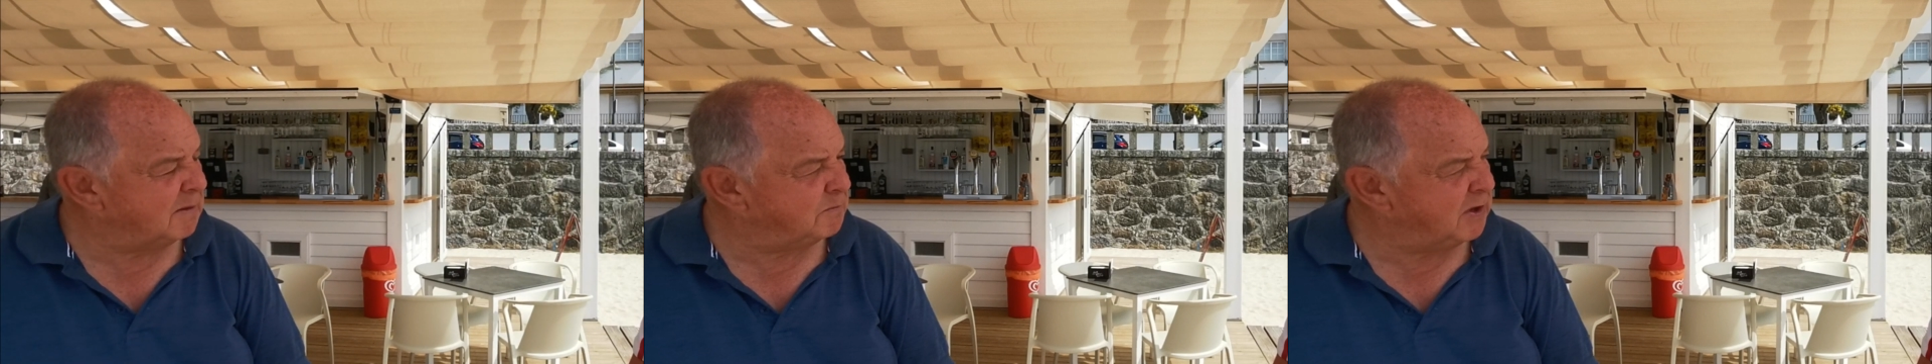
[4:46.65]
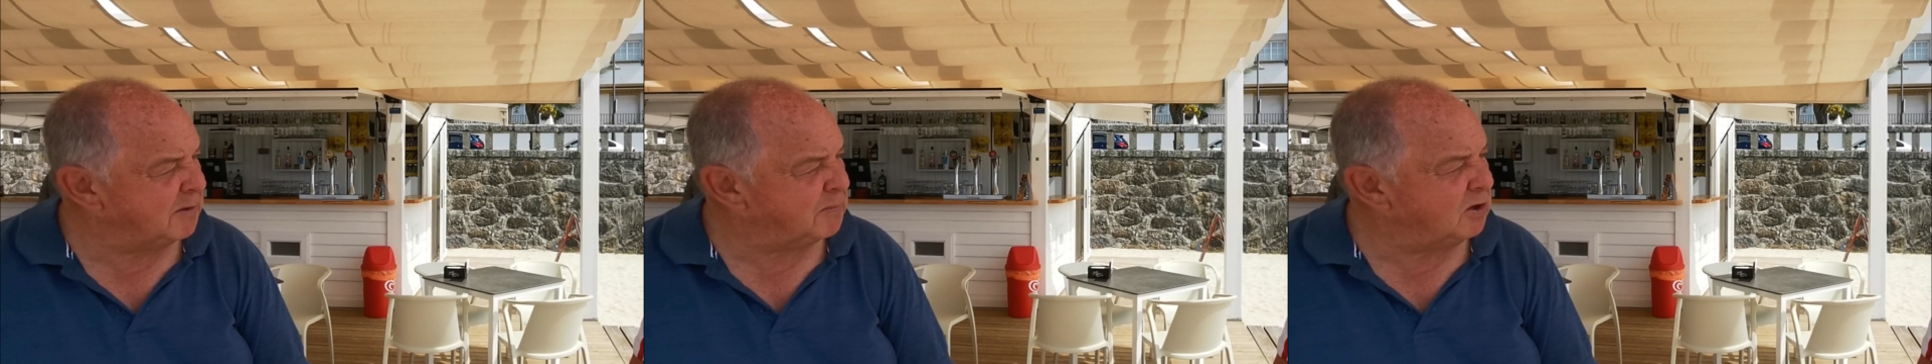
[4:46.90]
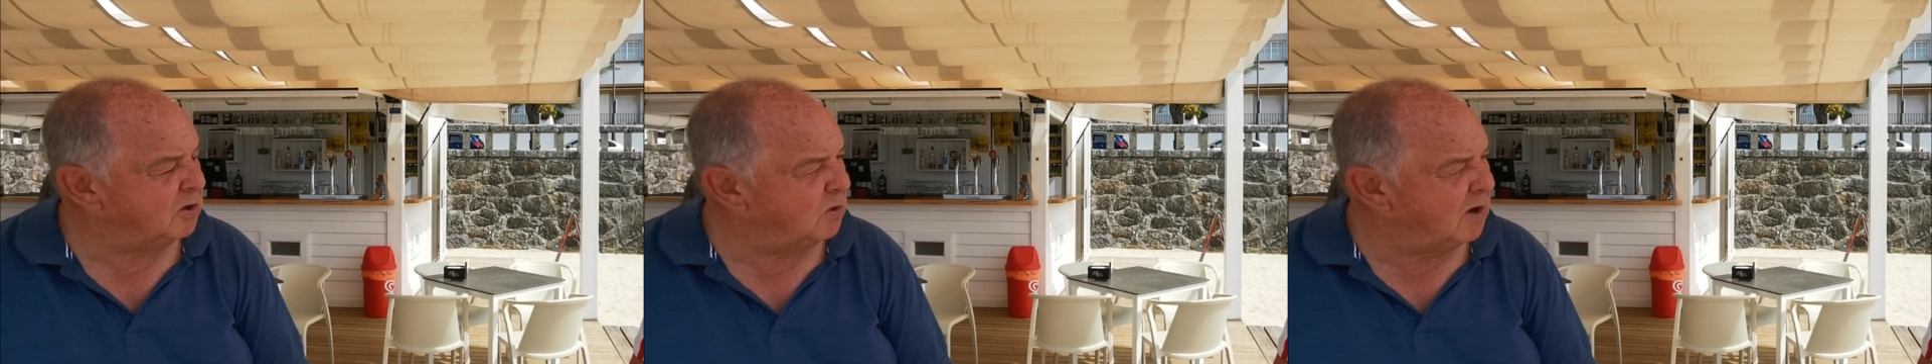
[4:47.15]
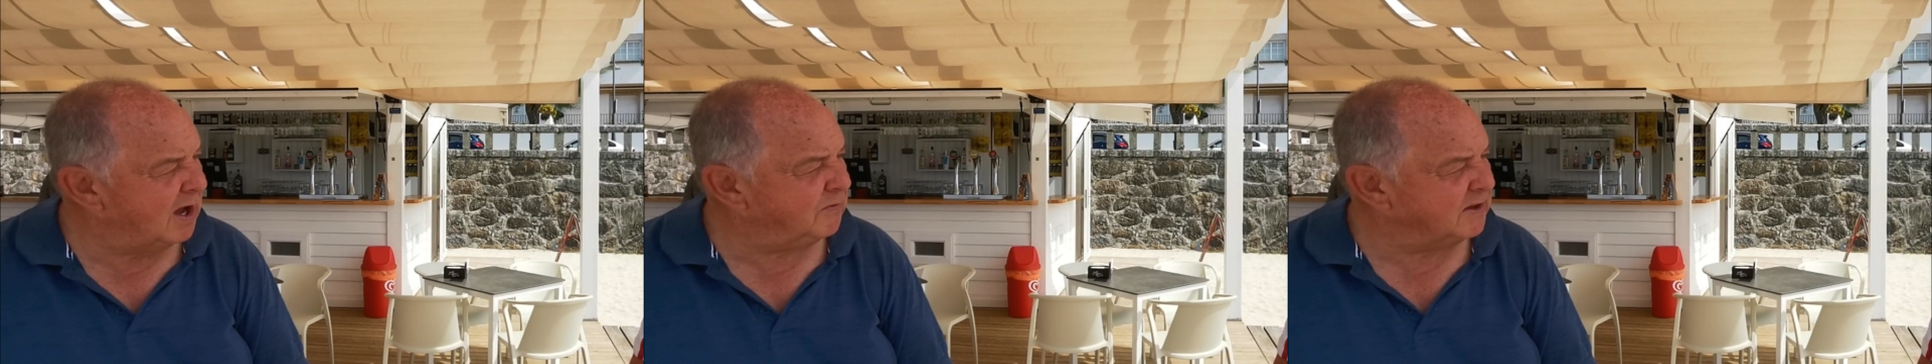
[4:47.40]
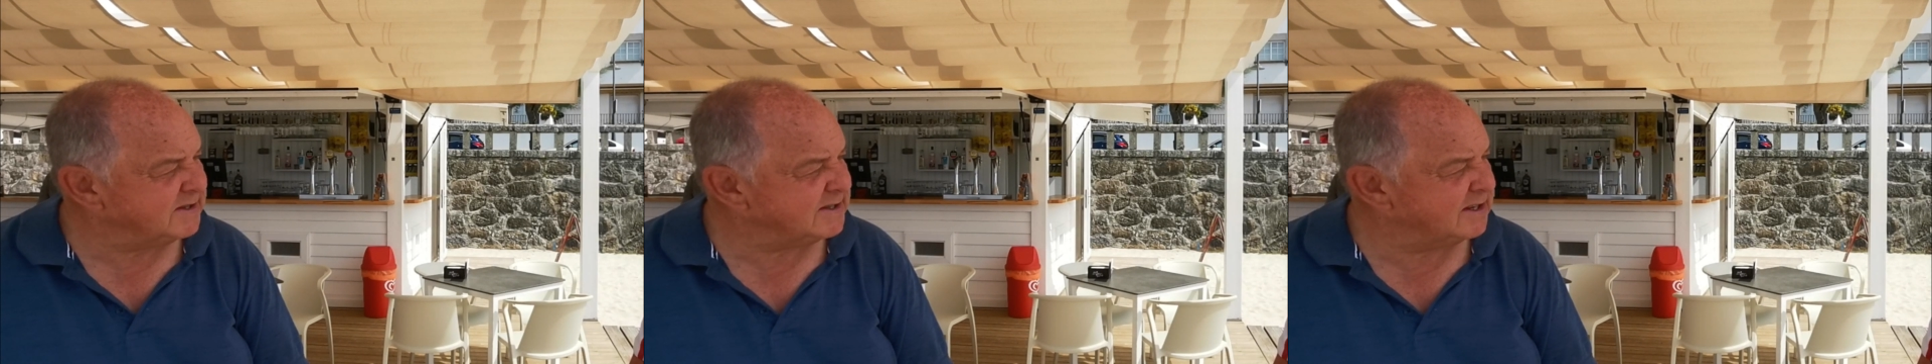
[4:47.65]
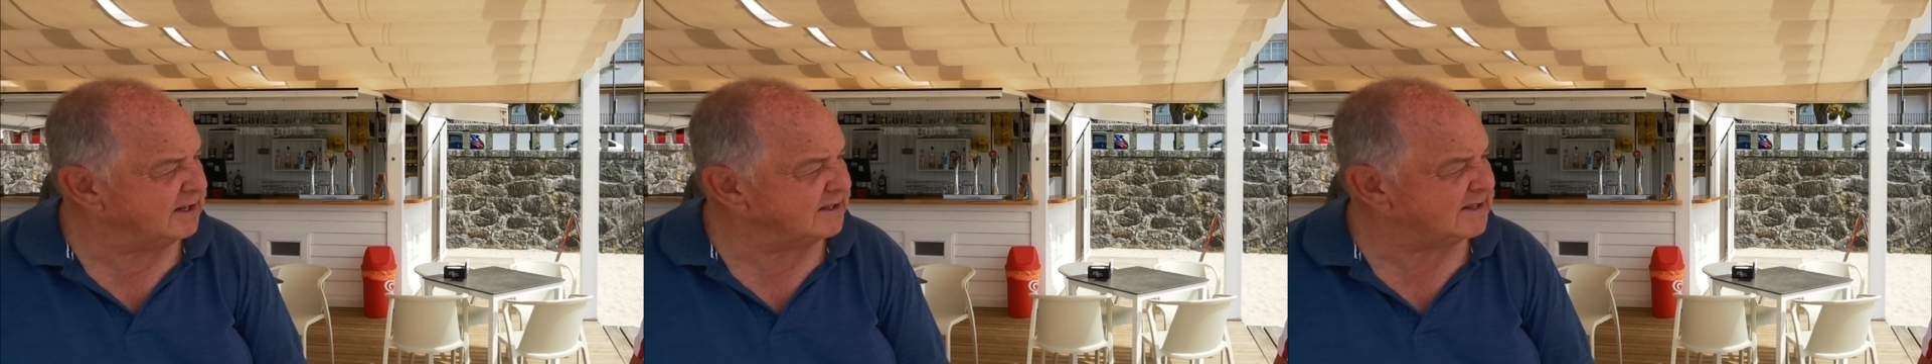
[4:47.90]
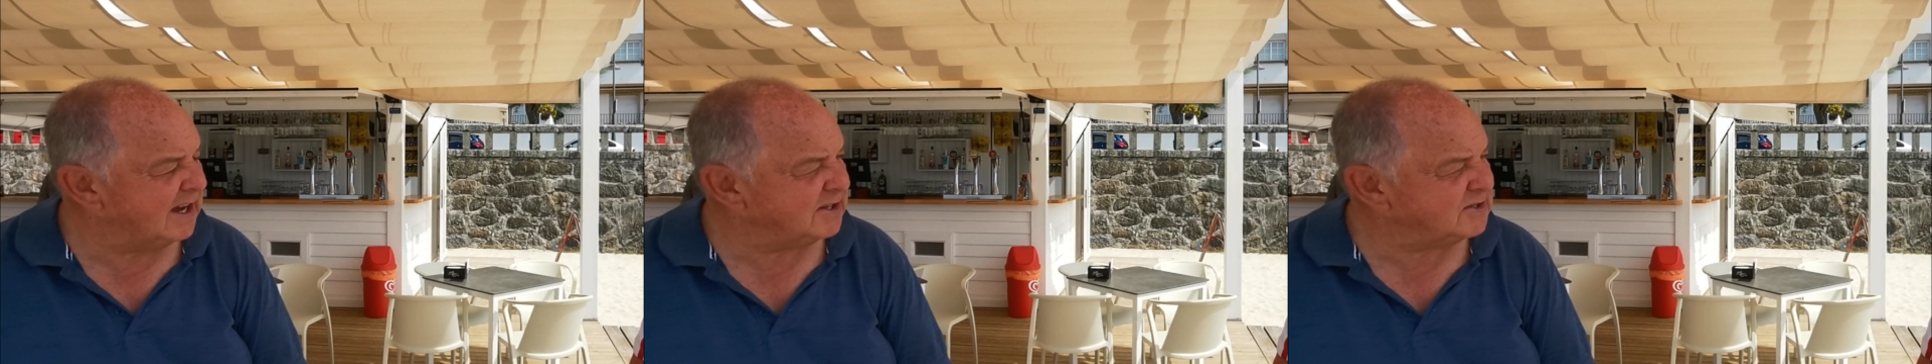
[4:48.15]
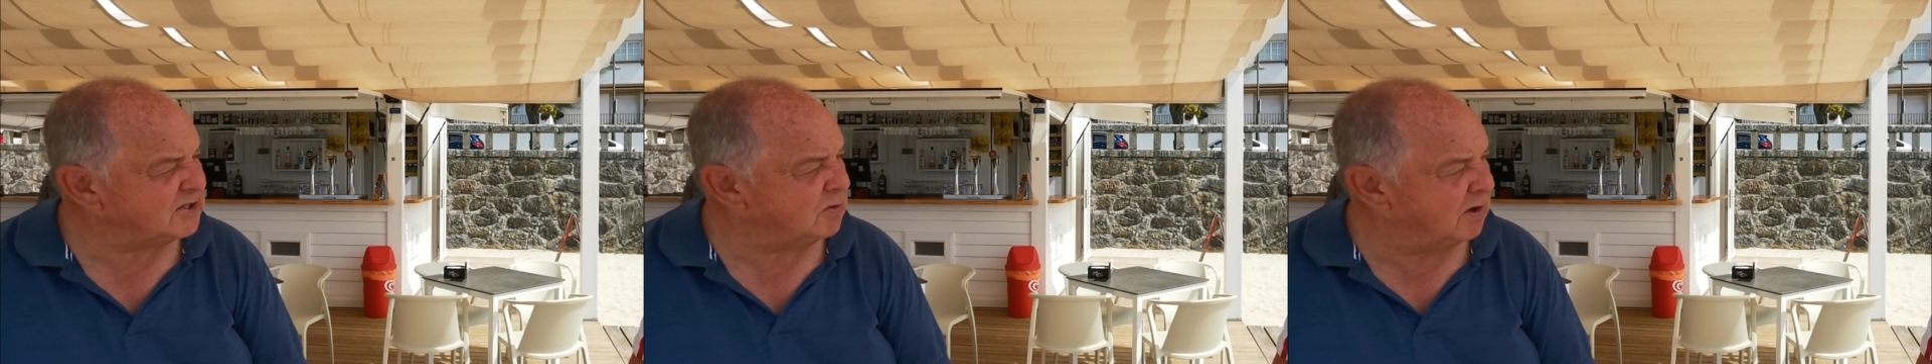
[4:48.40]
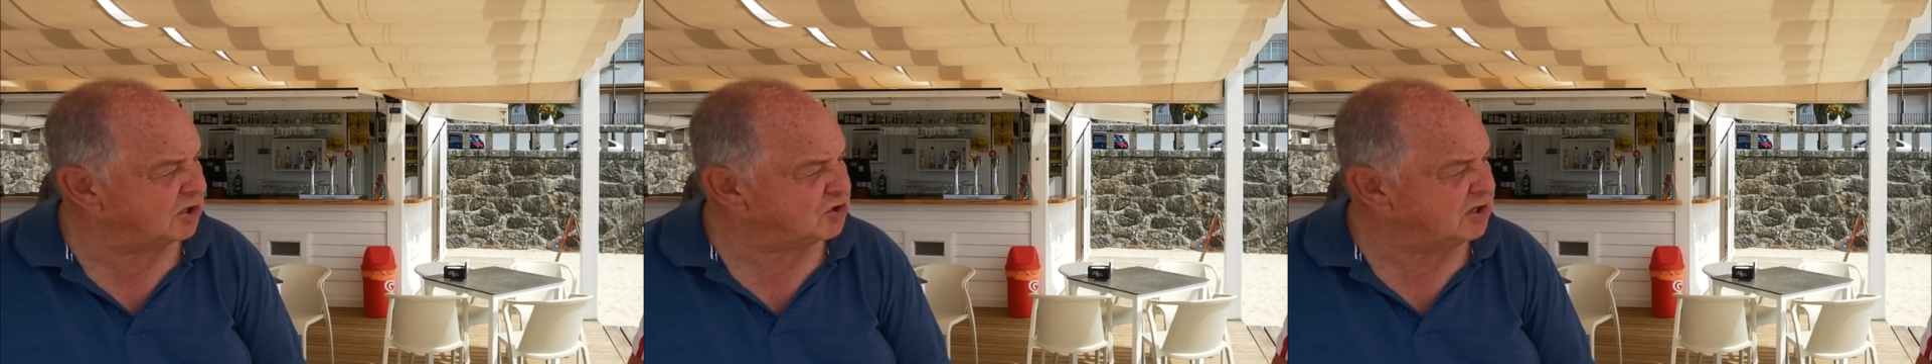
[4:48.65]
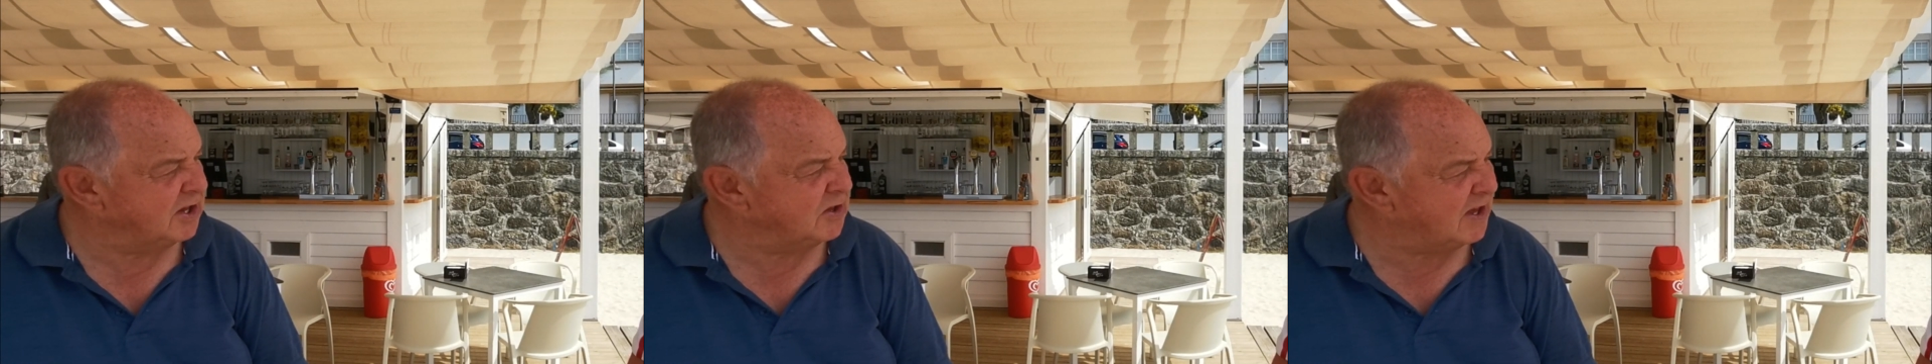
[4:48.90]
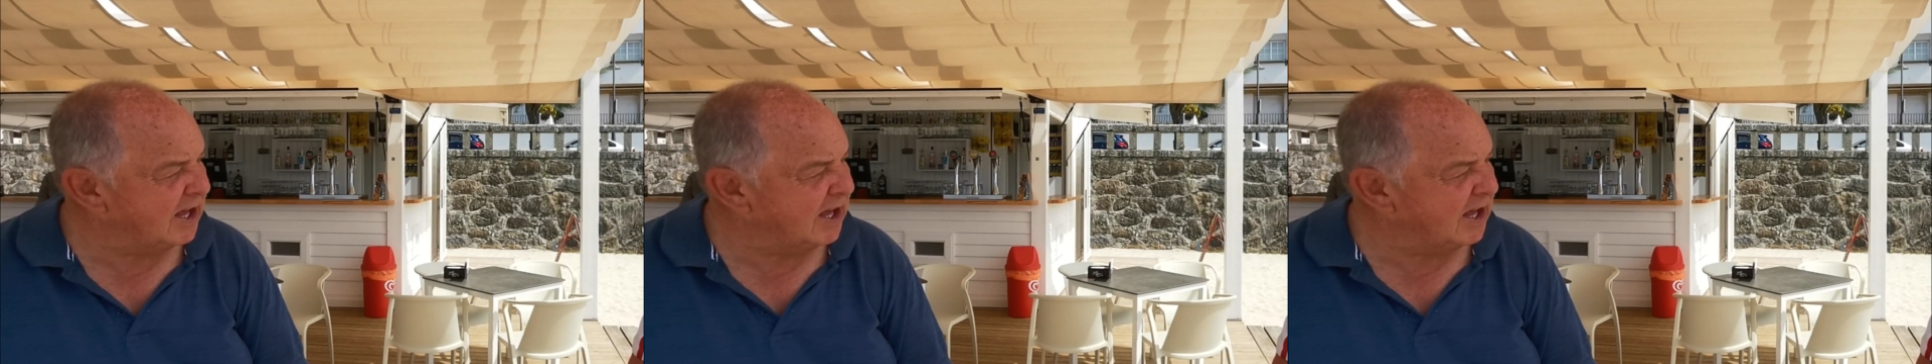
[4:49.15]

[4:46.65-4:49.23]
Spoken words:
and people who have the skill sets to actually